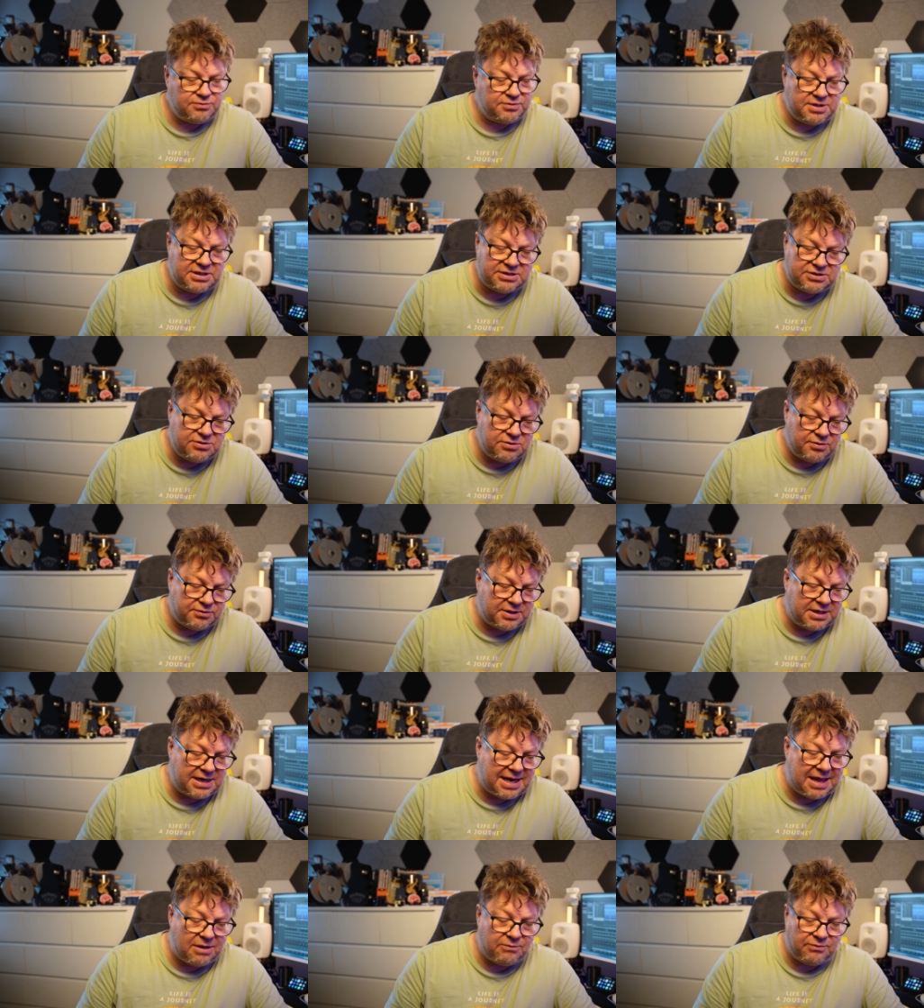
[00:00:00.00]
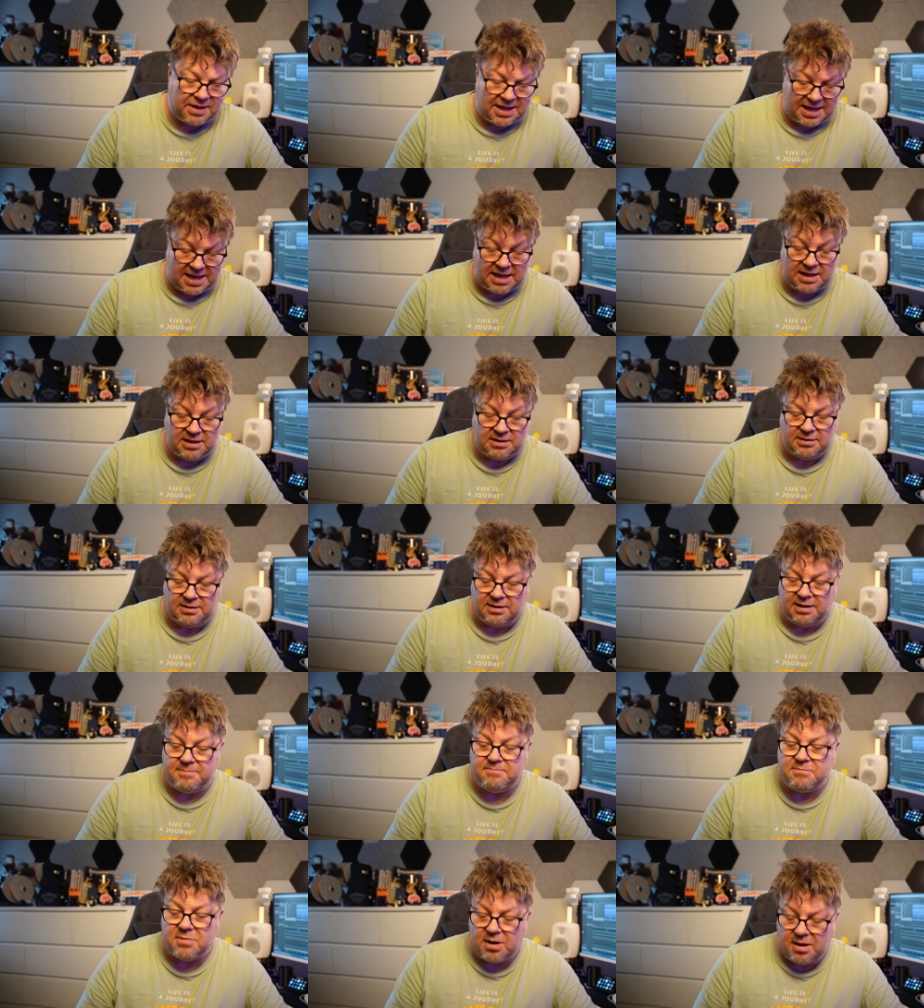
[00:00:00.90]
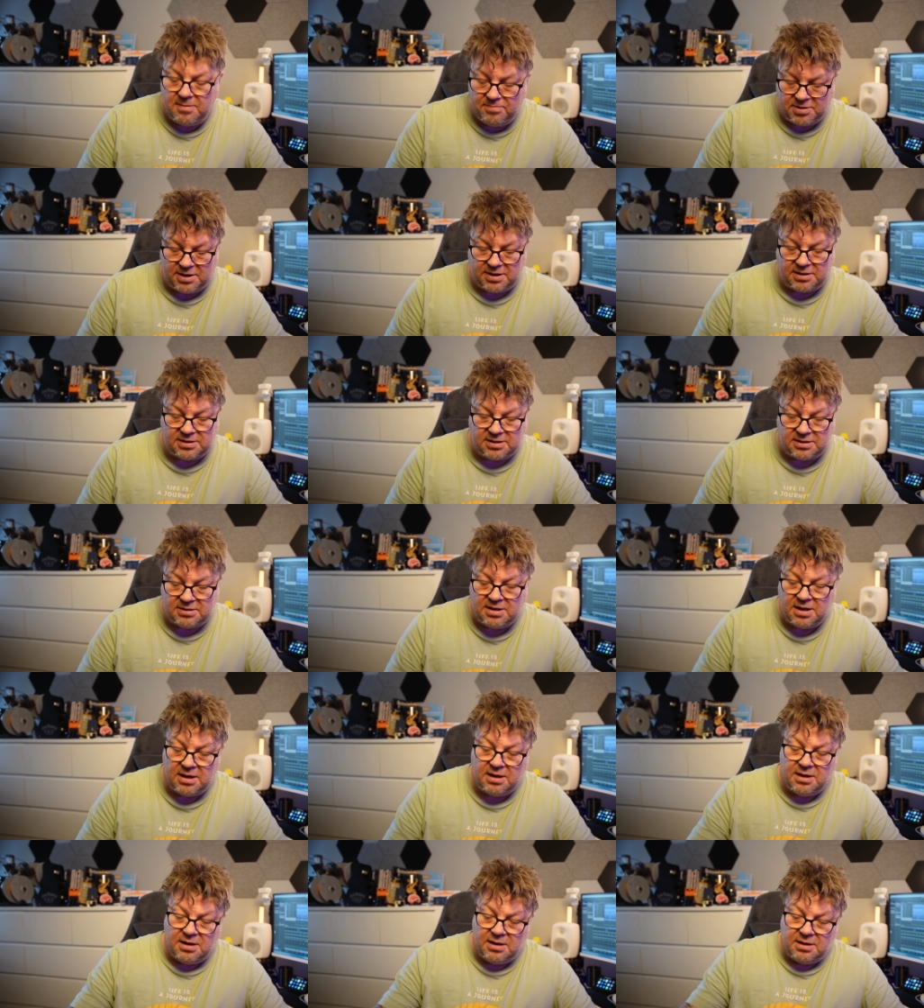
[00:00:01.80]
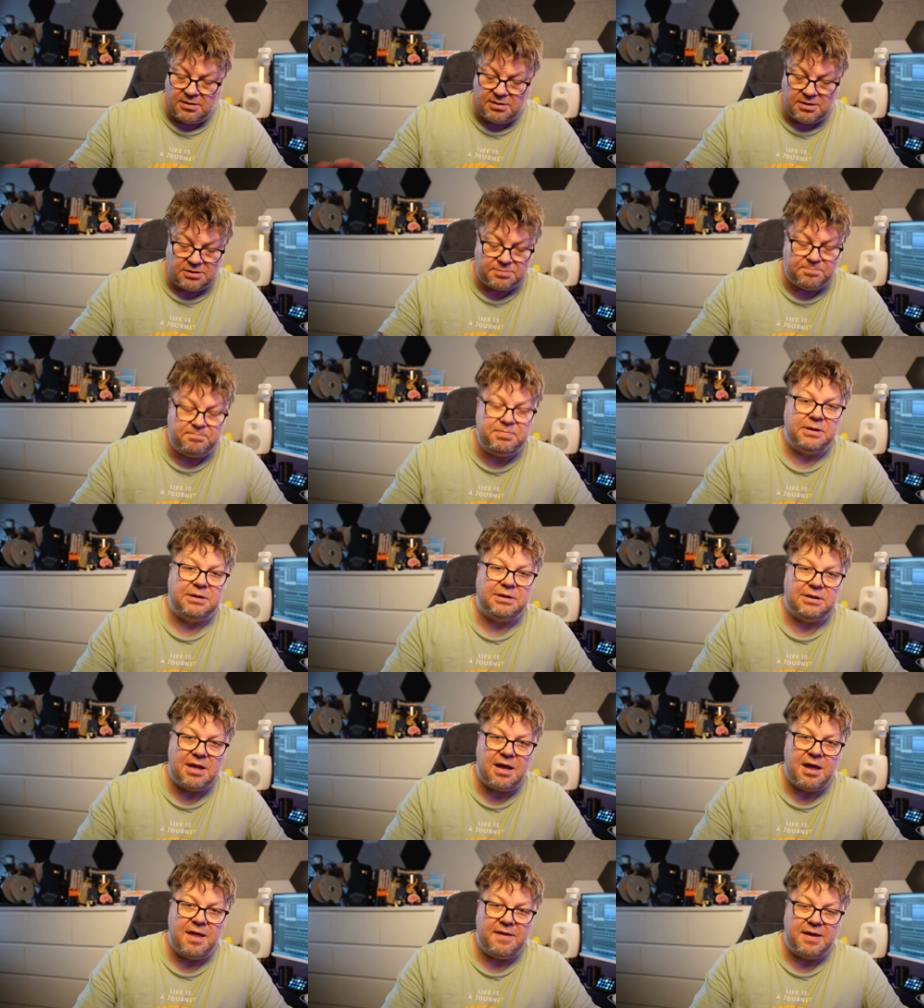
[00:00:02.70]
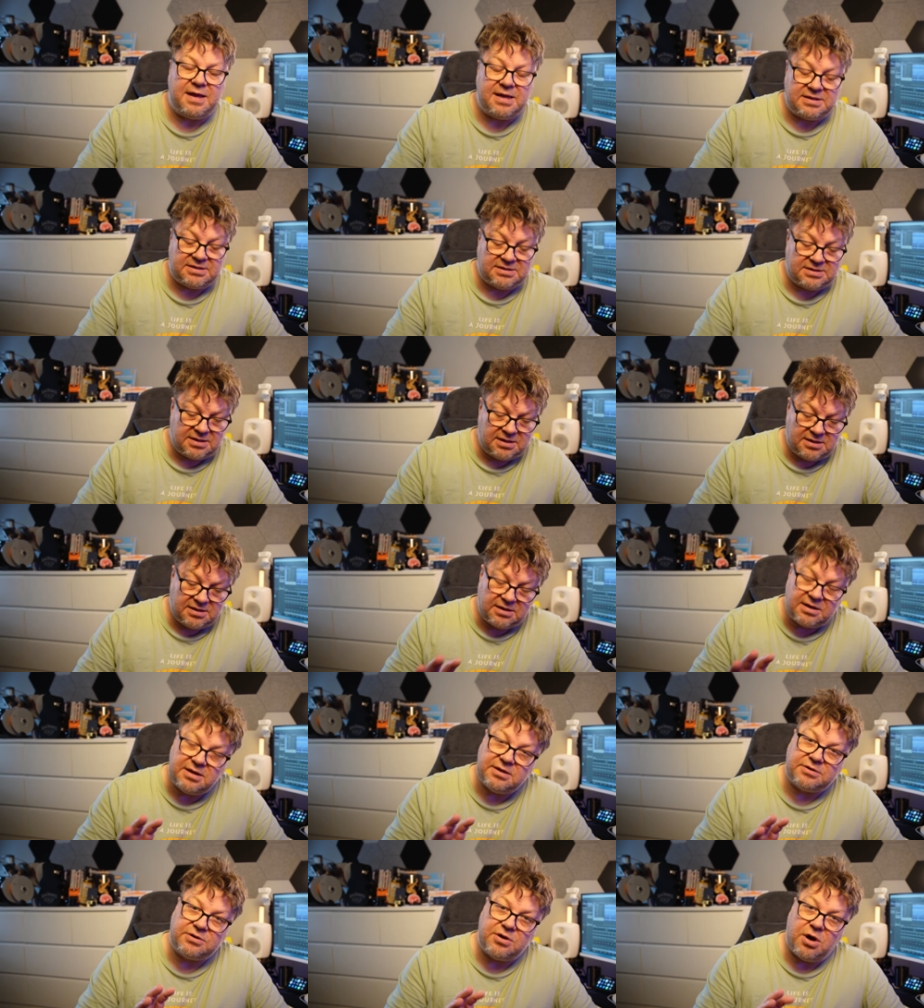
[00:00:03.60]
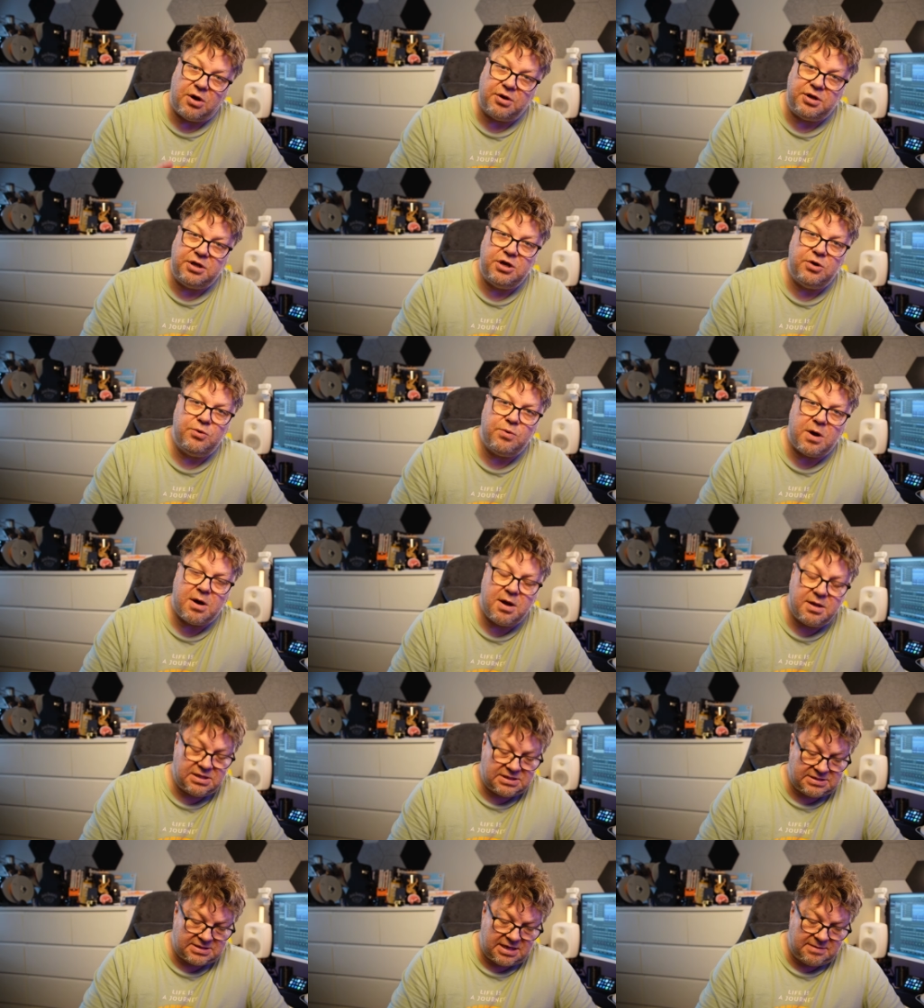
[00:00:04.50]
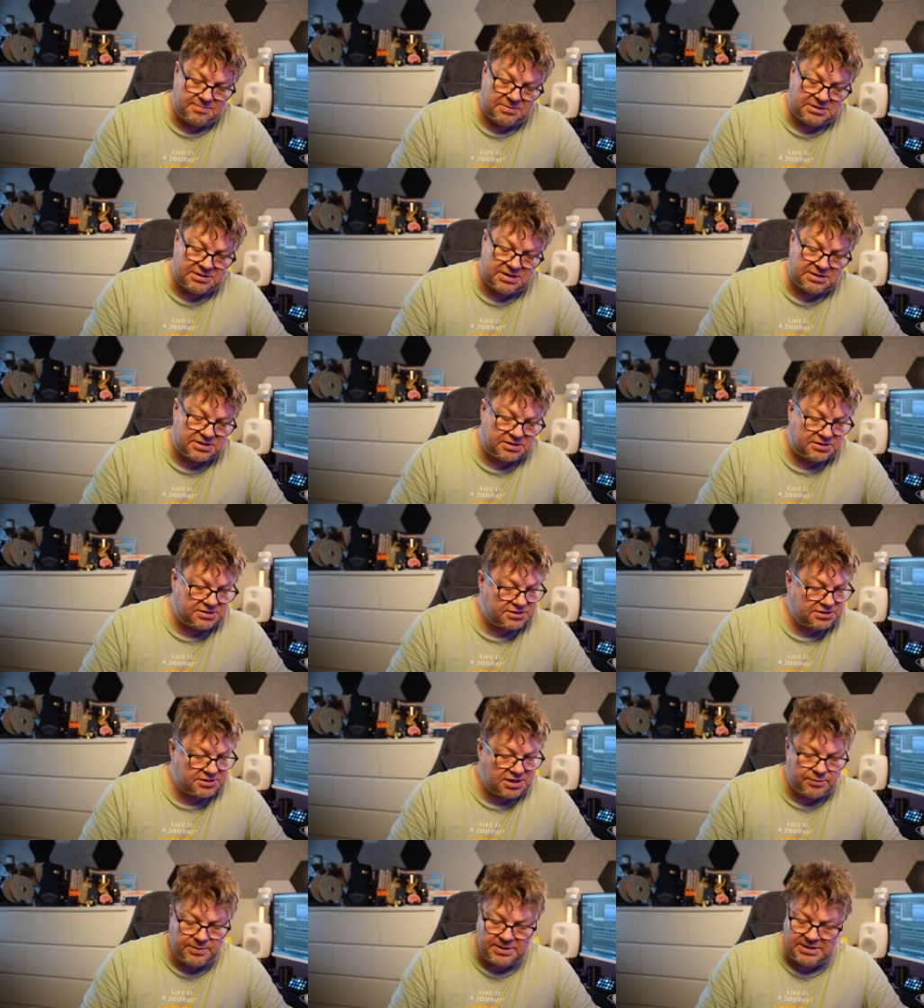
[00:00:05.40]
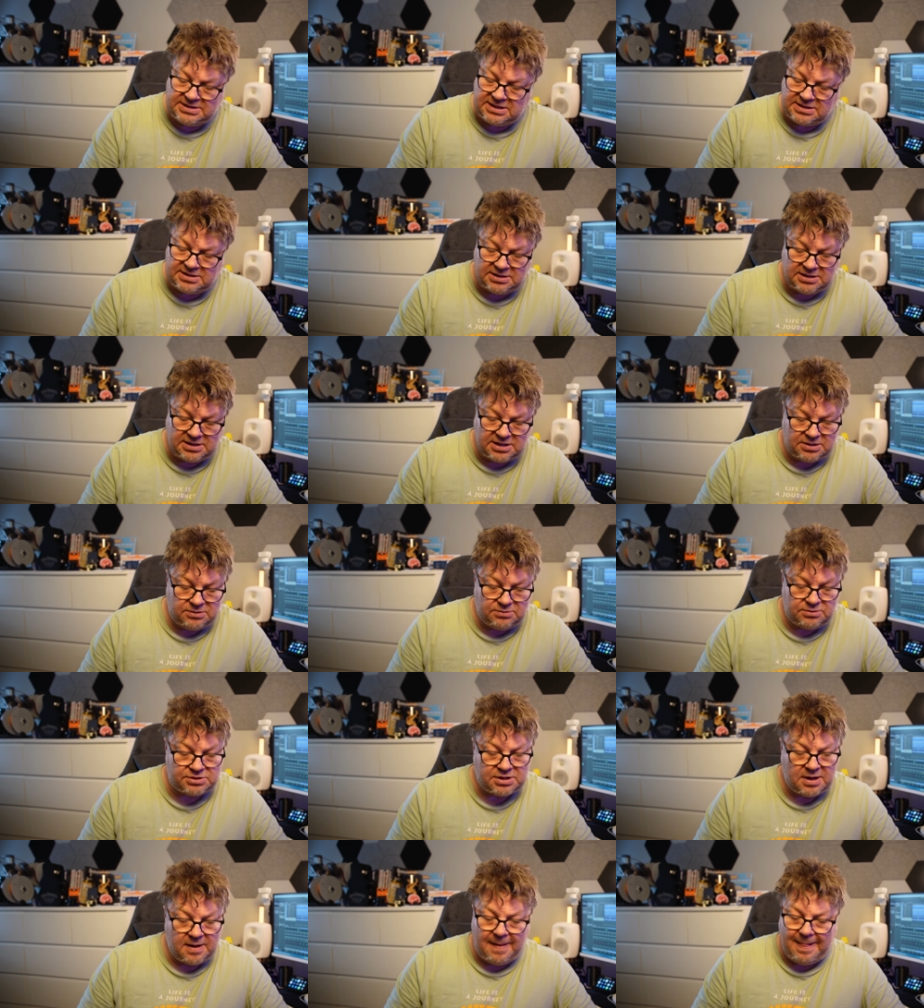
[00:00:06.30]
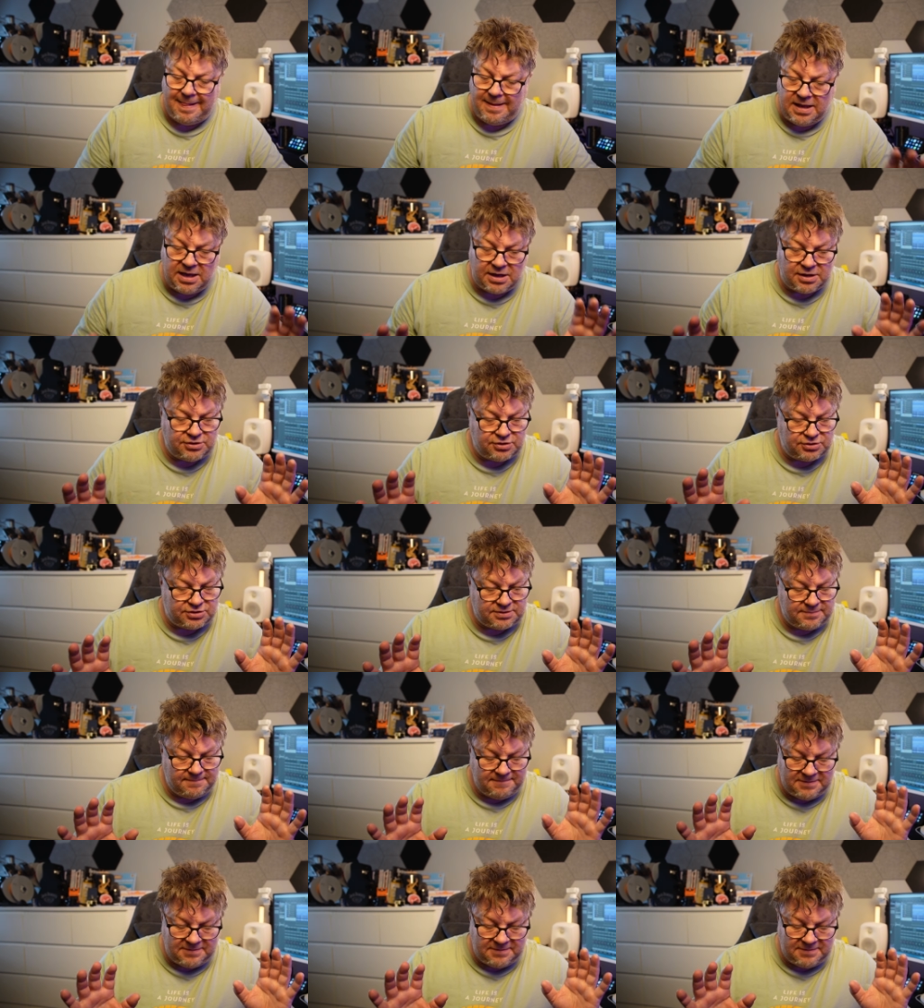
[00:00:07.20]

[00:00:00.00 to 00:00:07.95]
There's nothing out there, in my opinion, that's built like this, has got a UI the same as this. It's so easy to use. You can just